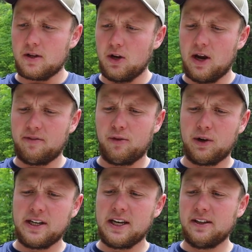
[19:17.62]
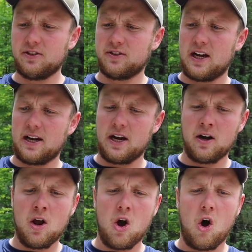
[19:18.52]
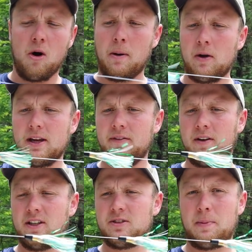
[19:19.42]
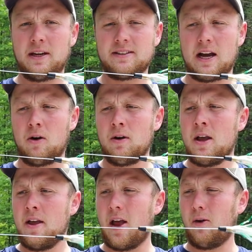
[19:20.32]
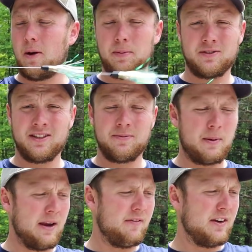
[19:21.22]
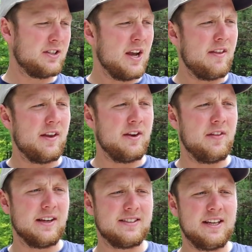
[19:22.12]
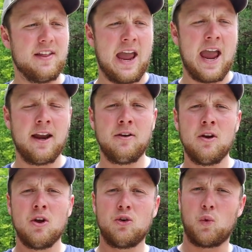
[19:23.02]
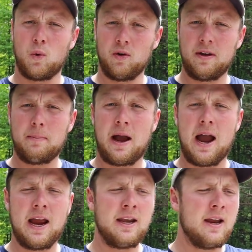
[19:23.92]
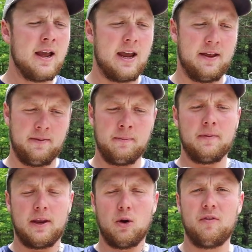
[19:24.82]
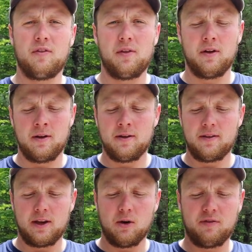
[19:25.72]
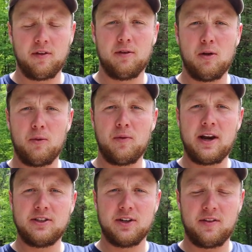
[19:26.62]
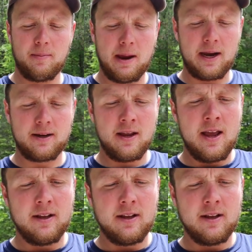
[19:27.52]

You have 3 teasers on here, all about evenly spaced out. That represents bait fish. Then they see the head twirling behind, and they go for the Lone Ranger in the back.